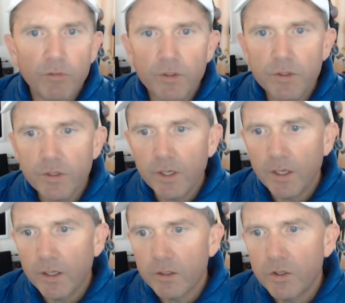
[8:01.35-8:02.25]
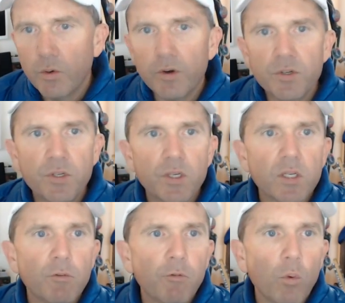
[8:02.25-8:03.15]
It's
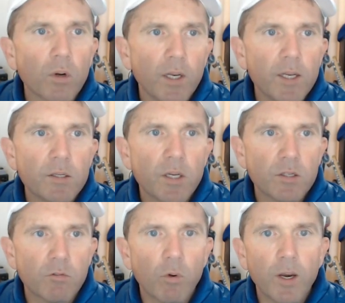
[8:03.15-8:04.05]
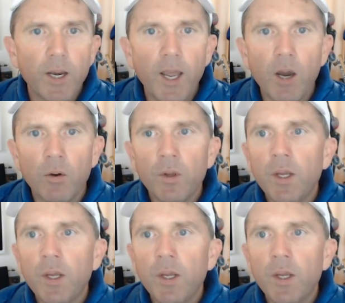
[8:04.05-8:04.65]
264 leads as of right now.